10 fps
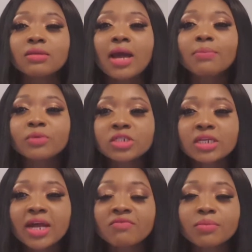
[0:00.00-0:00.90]
appreciate
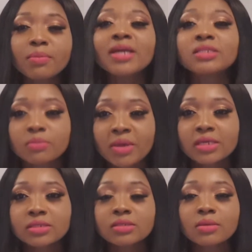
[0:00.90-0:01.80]
having my
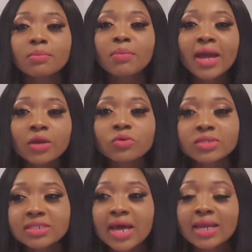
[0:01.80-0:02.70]
space, my own
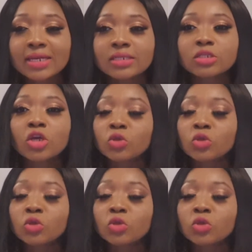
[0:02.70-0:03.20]
silence.